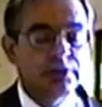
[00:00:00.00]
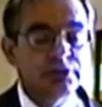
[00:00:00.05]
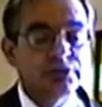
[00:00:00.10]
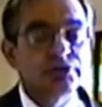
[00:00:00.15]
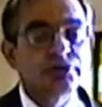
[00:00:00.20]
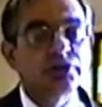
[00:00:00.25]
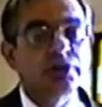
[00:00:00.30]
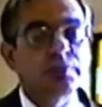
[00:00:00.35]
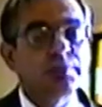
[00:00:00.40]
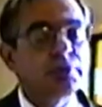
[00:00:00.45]
this
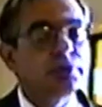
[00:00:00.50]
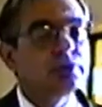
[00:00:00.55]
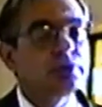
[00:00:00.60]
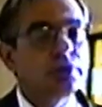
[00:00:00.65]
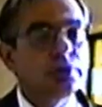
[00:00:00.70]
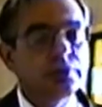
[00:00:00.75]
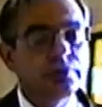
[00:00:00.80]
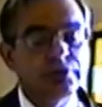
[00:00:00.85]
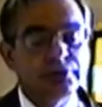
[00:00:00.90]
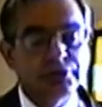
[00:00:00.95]
shepherd
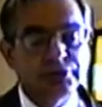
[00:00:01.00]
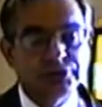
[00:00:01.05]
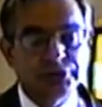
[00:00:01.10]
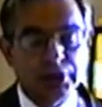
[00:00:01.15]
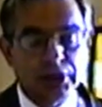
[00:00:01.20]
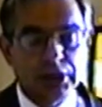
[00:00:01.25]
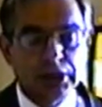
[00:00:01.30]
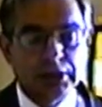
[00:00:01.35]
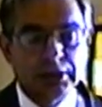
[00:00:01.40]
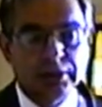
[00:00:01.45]
coat
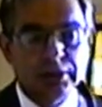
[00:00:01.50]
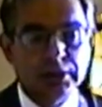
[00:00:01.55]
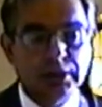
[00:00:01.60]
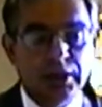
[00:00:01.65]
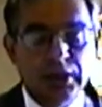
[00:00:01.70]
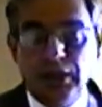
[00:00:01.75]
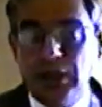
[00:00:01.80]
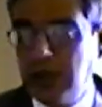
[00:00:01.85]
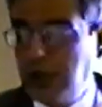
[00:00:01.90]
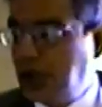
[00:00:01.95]
design.
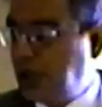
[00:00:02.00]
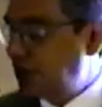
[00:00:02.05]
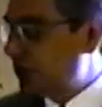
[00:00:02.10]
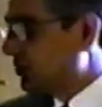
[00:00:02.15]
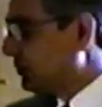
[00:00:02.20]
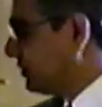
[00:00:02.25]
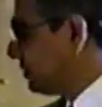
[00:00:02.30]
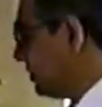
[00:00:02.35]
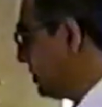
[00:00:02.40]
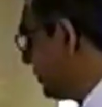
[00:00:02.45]
As
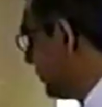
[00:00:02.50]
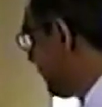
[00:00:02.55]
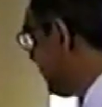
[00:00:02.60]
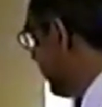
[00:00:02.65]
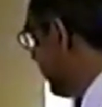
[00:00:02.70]
you see, the